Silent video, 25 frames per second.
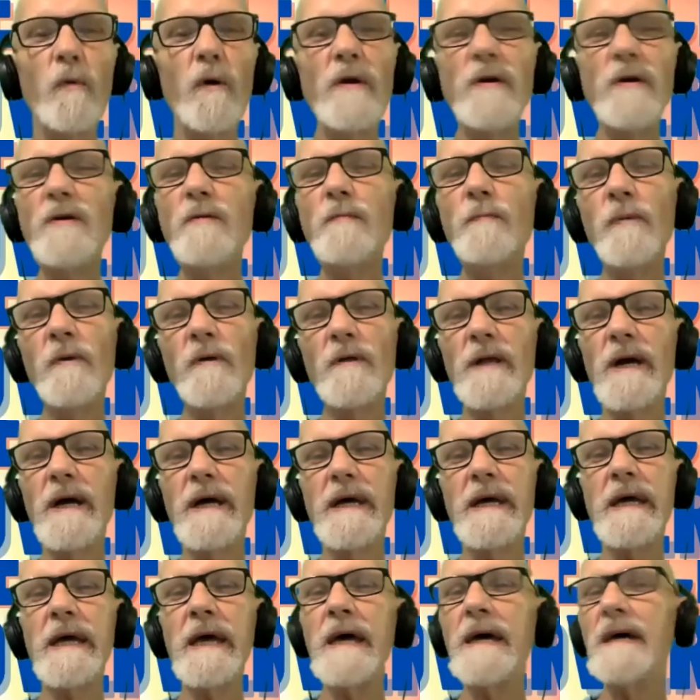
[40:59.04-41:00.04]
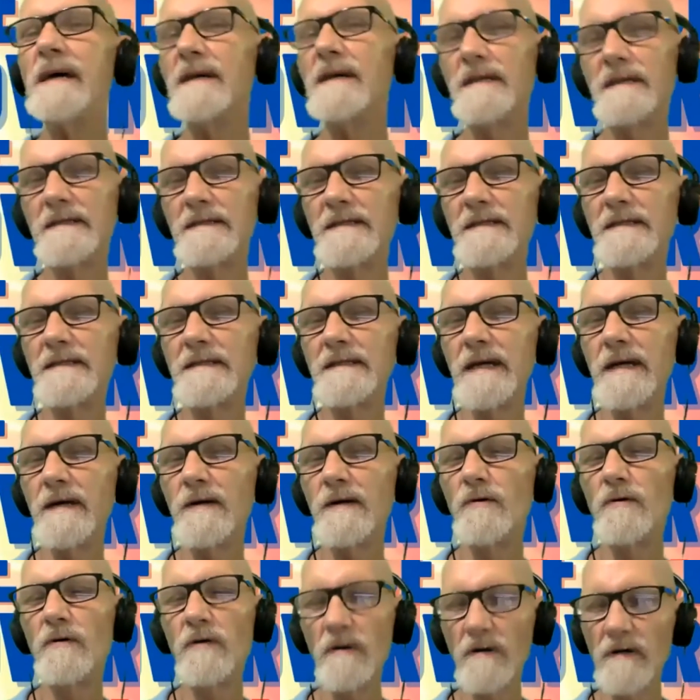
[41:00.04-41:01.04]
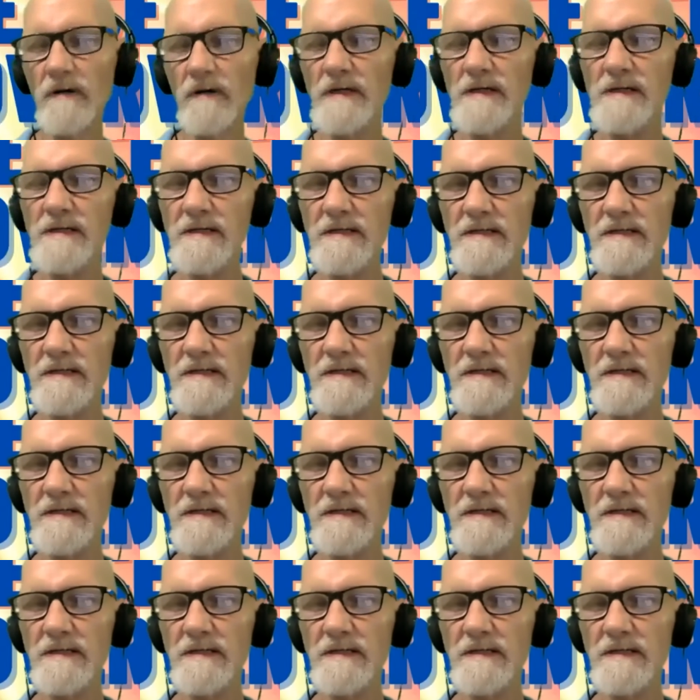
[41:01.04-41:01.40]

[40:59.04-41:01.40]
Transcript: do you put like cakes and cookies?